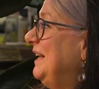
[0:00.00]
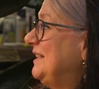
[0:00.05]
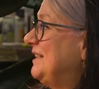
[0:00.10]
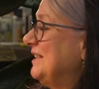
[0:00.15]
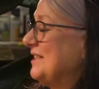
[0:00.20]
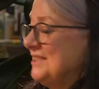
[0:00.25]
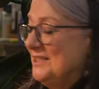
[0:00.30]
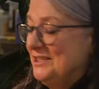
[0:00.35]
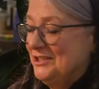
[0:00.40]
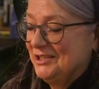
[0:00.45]

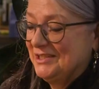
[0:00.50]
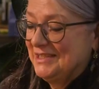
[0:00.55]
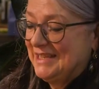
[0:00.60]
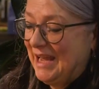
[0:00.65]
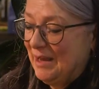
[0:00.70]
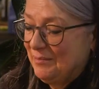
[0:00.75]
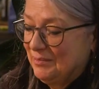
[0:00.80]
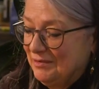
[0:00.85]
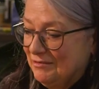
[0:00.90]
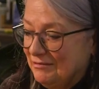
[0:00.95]
It doesn't
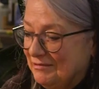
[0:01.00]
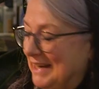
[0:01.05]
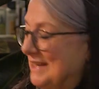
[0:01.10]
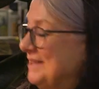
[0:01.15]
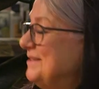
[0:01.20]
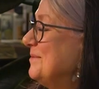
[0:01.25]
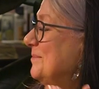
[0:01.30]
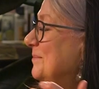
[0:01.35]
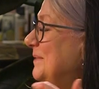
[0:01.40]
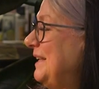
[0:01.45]
just happen
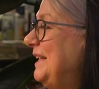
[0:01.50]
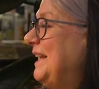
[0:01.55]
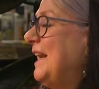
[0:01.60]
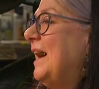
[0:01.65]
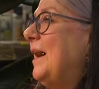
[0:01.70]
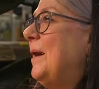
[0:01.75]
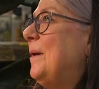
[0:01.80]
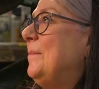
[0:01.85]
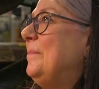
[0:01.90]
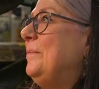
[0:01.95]

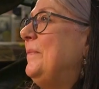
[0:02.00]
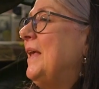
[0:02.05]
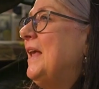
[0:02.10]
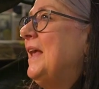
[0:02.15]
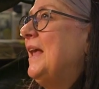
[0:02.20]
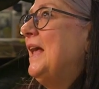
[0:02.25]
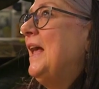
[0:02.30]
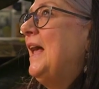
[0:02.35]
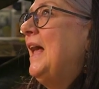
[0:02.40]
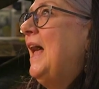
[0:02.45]
randomly.
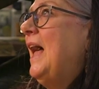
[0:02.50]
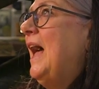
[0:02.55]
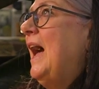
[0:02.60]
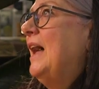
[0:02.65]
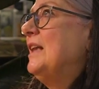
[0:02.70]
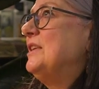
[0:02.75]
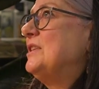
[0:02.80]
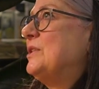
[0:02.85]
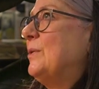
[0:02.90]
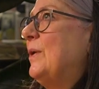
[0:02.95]

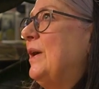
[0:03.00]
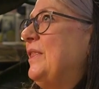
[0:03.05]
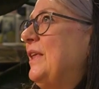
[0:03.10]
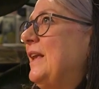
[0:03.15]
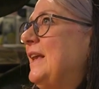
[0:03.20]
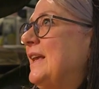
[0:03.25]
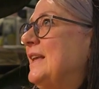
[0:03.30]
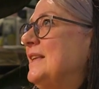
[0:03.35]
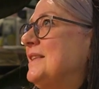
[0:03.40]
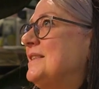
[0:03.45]
So I
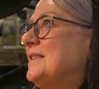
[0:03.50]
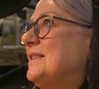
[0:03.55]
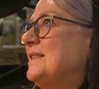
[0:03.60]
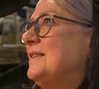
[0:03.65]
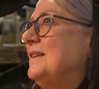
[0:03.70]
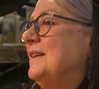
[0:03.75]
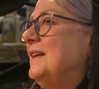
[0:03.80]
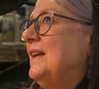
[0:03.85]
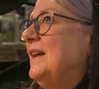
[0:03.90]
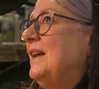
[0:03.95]
think
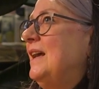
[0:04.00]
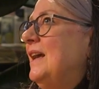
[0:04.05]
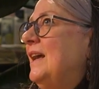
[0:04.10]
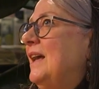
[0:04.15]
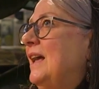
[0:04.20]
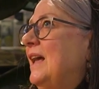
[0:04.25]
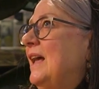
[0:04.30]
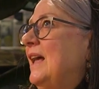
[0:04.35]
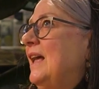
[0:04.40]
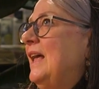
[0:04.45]
it's
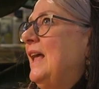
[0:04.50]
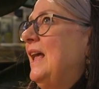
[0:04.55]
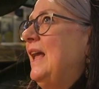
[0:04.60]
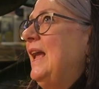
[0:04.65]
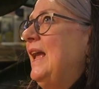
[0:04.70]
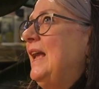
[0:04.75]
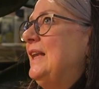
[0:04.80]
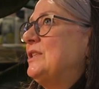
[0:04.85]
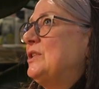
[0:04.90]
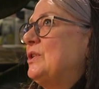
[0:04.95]

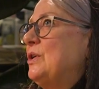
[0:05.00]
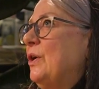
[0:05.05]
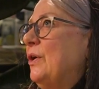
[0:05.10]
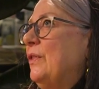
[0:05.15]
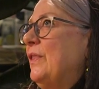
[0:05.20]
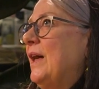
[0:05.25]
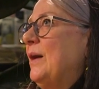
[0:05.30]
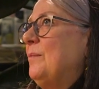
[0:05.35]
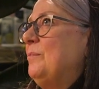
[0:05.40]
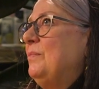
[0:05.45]

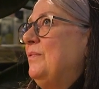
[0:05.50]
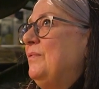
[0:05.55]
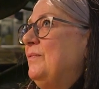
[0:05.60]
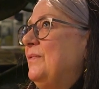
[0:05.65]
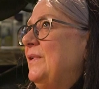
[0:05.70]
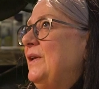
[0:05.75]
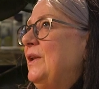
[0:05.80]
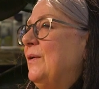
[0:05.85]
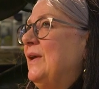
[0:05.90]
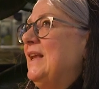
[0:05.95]
got that,
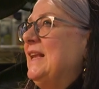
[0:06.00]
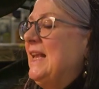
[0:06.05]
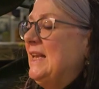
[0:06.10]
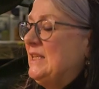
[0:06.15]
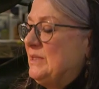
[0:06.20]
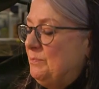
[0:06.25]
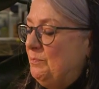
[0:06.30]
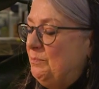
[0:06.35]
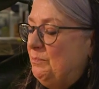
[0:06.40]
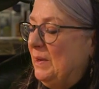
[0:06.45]

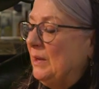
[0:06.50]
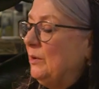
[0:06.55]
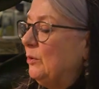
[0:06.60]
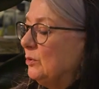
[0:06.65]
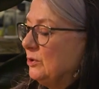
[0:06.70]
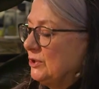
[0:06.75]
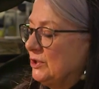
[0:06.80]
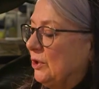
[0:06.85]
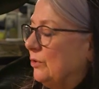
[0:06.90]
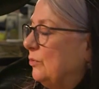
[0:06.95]
it's
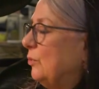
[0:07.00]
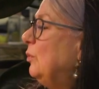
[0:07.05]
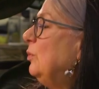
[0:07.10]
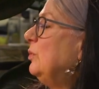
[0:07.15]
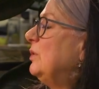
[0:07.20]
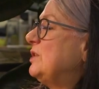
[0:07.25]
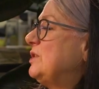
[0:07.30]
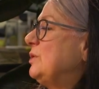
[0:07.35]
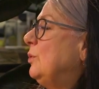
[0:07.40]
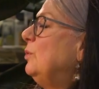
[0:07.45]
built on
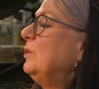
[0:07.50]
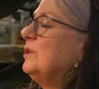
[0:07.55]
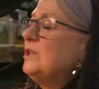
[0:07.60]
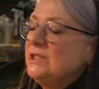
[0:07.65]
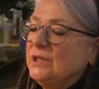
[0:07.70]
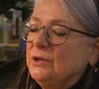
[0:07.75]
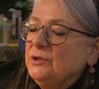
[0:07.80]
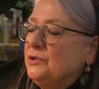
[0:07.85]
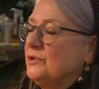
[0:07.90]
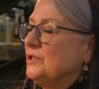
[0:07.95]
all
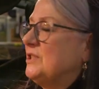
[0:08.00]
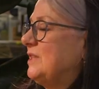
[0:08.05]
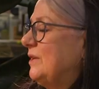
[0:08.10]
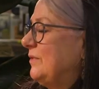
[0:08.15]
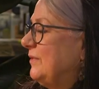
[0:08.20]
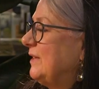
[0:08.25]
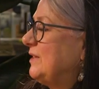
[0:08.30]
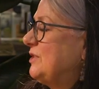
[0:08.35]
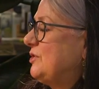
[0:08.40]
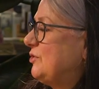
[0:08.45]
the social
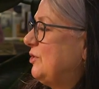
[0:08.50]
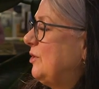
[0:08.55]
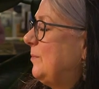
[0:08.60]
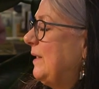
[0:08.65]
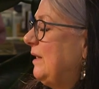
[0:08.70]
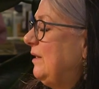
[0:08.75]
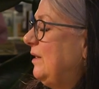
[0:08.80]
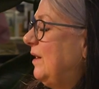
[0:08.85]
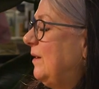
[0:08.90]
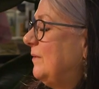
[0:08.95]
stuff that's true
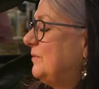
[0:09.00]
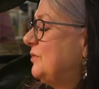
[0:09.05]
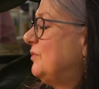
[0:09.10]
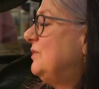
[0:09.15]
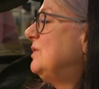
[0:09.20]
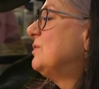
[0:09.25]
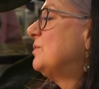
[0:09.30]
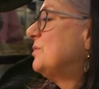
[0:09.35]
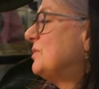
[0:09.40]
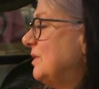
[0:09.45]
about
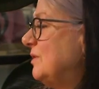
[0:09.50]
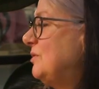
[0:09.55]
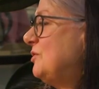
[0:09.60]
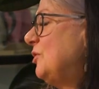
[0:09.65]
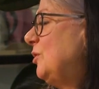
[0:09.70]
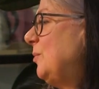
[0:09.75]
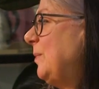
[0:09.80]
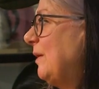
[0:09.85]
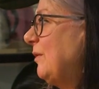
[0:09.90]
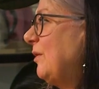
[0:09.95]
laughter is also
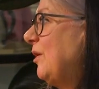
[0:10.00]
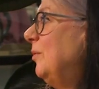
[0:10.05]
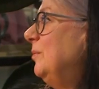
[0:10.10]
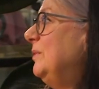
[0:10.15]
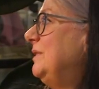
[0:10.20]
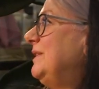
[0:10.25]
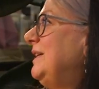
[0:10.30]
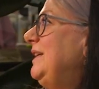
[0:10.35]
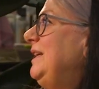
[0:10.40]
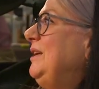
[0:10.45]
true about
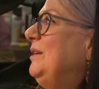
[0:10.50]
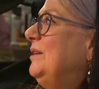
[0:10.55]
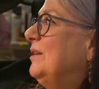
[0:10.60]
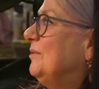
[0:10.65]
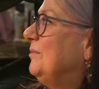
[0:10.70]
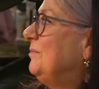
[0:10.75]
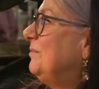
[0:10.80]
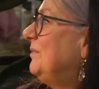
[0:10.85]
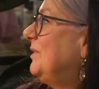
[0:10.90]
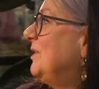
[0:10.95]
comedy.
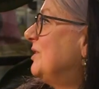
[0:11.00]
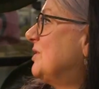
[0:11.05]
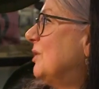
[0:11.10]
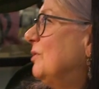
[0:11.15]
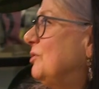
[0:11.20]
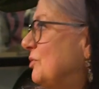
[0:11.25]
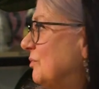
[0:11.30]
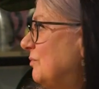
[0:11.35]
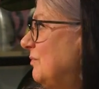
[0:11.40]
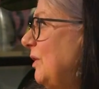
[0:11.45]
The
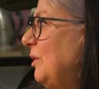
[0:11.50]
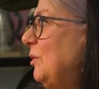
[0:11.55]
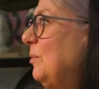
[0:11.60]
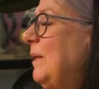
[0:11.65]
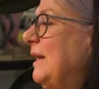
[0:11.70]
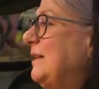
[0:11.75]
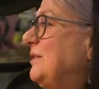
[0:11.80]
social role